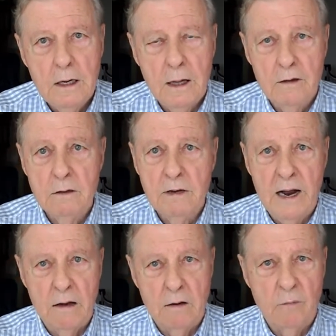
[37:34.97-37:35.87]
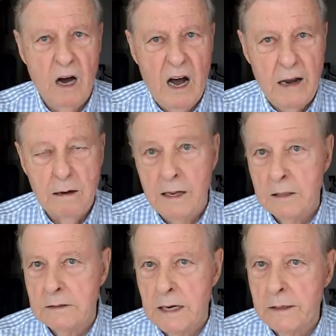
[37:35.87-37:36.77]
And I you're out of your mind. I
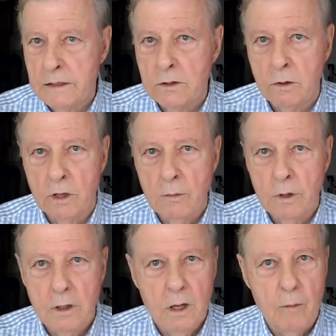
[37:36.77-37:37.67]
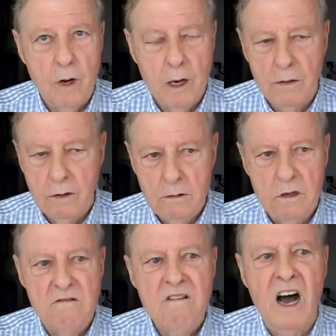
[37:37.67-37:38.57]
didn't say this to him, but I mean, I thought,
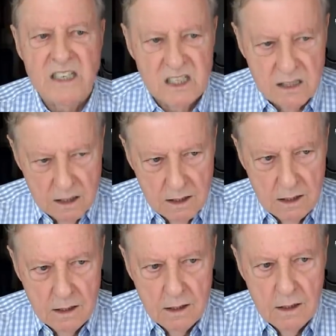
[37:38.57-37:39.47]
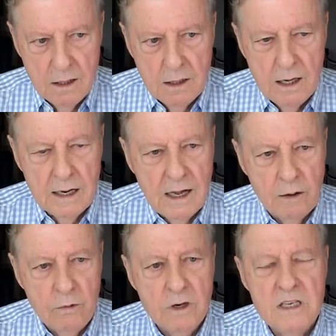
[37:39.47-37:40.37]
you're nuts. And I
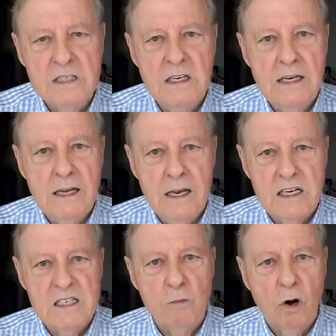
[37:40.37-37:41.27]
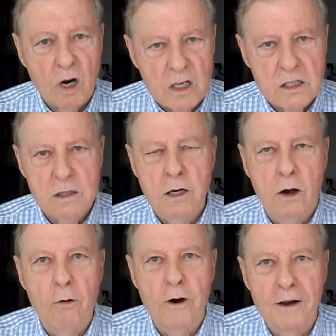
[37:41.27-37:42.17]
thought, where did this kid get his smarts?
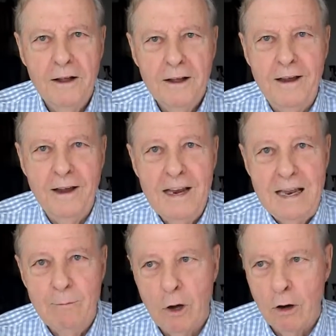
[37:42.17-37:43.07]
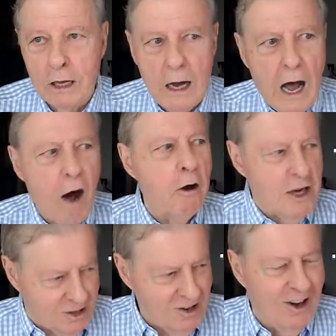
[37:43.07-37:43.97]
You know, where he didn't go to
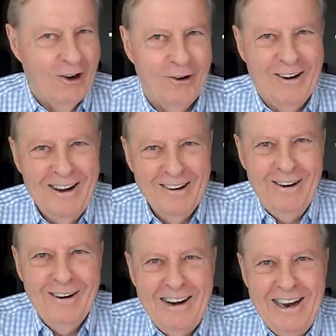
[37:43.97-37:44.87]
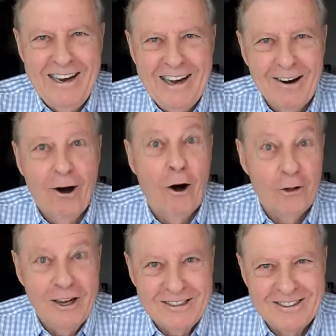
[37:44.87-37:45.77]
college. You know, where did he get
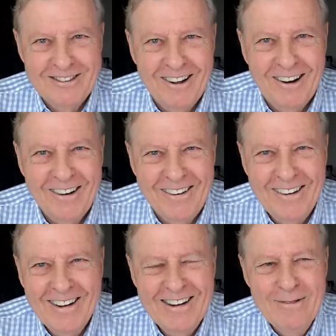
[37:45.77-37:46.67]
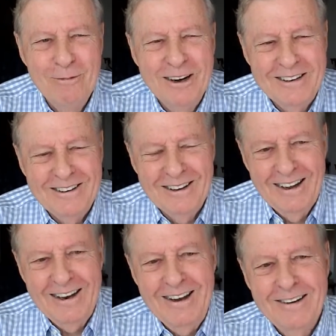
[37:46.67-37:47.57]
all this? You know, he knew what but, was
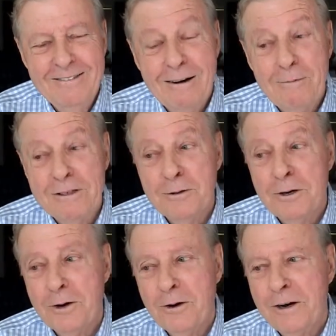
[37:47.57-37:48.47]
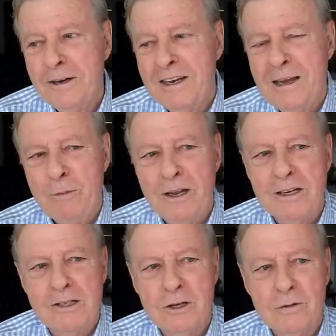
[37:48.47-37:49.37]
going on. He knew what was going on. He'd been
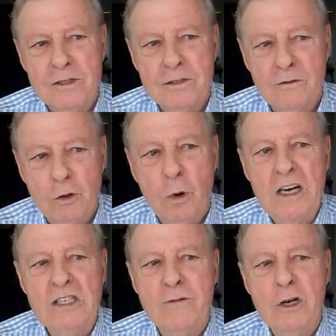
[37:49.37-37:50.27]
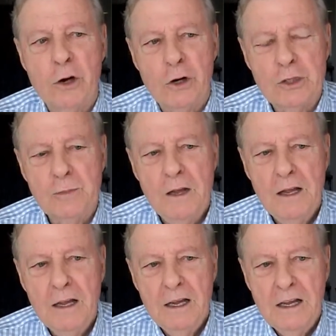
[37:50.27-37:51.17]
in the service for 27 years
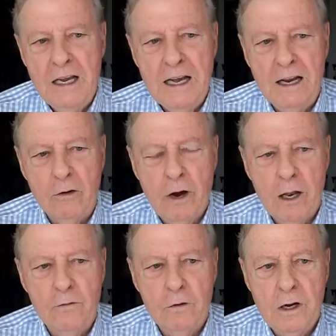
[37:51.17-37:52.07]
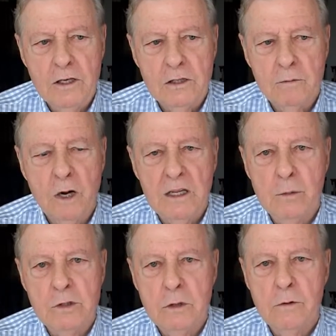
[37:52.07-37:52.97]
he got credit each month
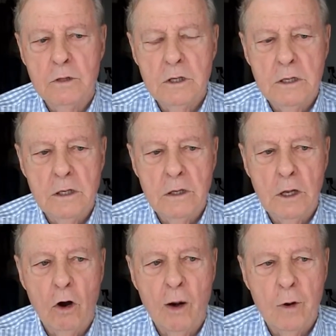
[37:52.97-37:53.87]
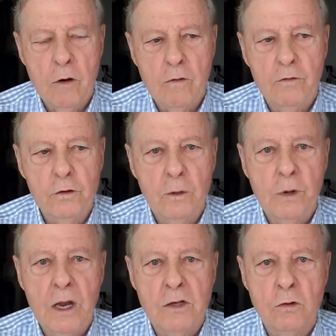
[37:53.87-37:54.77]
he was over in, in the army over in the
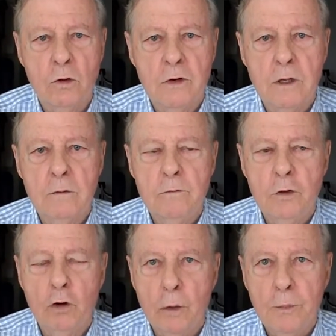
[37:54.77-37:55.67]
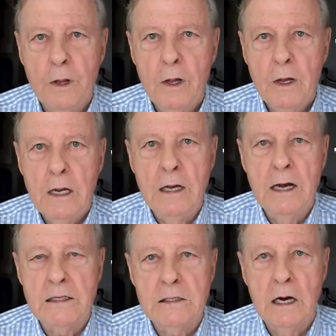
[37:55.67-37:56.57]
Philippines or in the, Europe. He
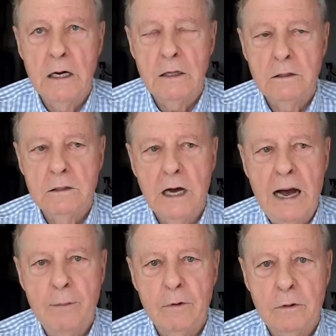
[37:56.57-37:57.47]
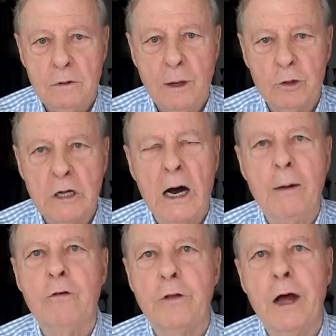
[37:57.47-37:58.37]
got t- uh, time, double
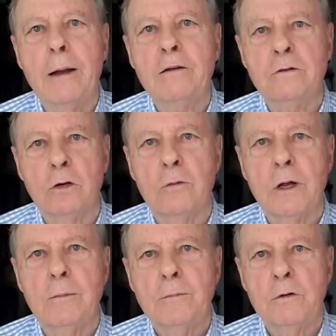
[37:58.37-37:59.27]
time for that serving